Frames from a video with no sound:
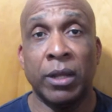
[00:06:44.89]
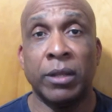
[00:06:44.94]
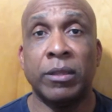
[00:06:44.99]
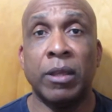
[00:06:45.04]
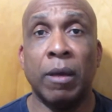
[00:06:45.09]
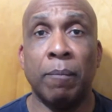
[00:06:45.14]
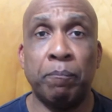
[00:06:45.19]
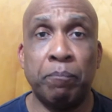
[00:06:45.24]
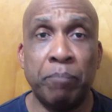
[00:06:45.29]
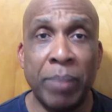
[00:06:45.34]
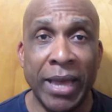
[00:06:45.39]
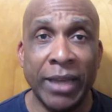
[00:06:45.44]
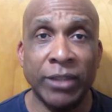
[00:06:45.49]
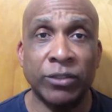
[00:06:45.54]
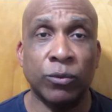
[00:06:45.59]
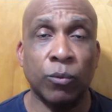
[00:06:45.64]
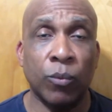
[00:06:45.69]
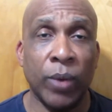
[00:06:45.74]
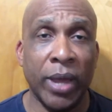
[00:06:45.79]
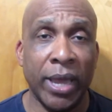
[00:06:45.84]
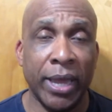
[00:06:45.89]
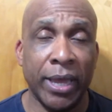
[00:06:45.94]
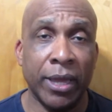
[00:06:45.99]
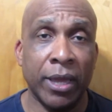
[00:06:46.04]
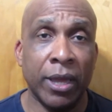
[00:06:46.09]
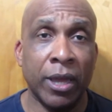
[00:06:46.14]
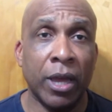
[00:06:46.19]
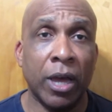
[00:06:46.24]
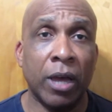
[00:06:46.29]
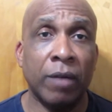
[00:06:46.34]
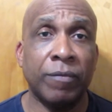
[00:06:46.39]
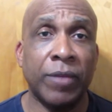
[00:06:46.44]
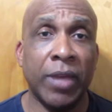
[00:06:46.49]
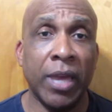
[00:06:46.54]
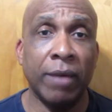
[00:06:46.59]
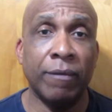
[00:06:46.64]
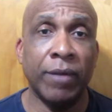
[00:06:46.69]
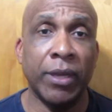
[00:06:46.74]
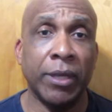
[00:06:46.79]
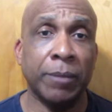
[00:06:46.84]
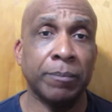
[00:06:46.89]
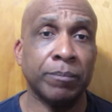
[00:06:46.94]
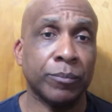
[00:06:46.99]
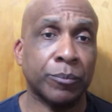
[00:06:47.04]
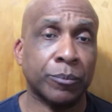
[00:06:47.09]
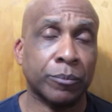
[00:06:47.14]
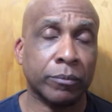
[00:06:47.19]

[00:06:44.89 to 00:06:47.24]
The best way of getting